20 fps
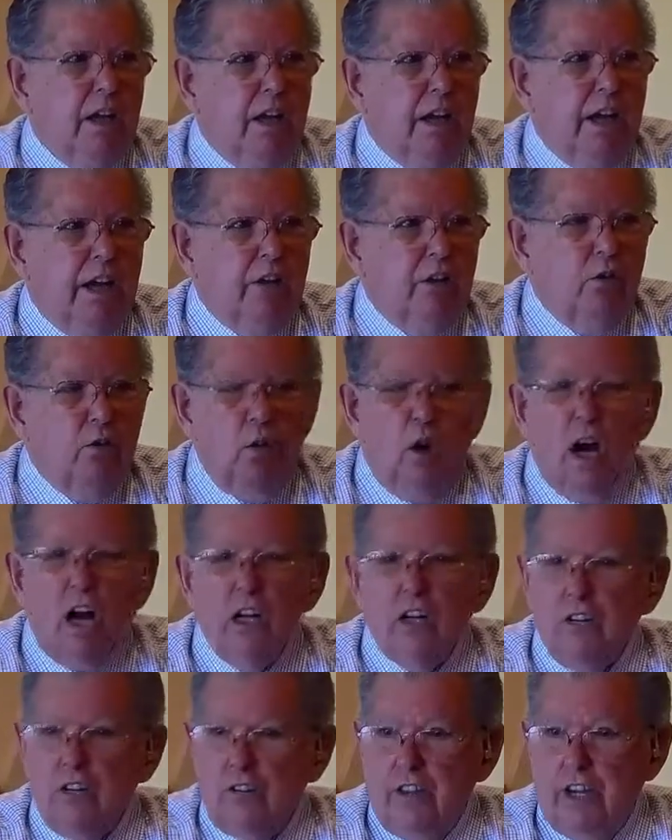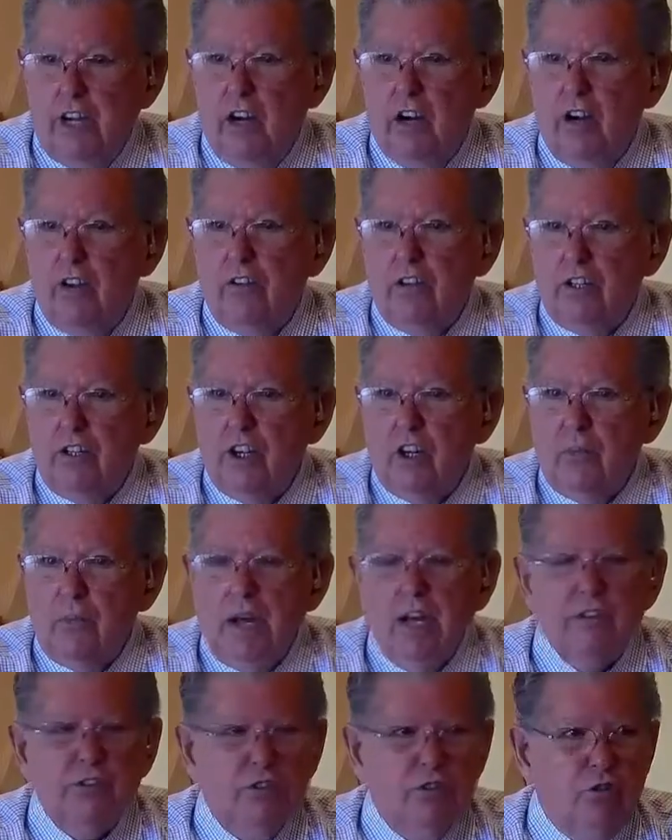And the water there that they're
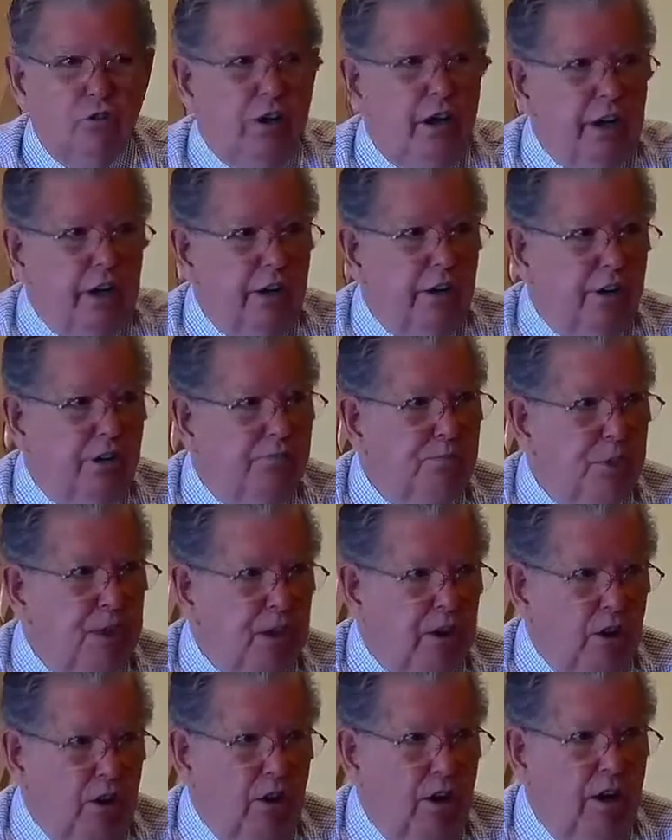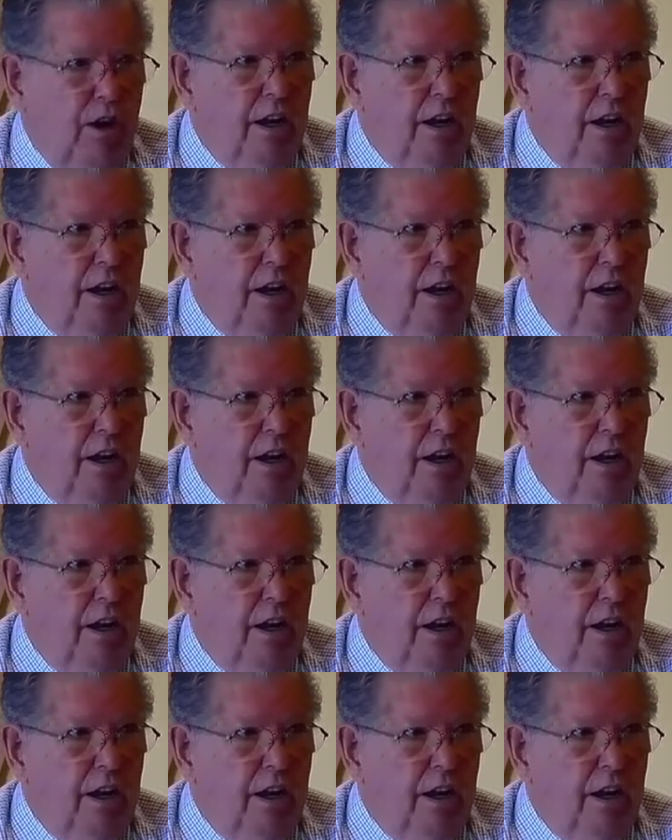about to drink is bitter.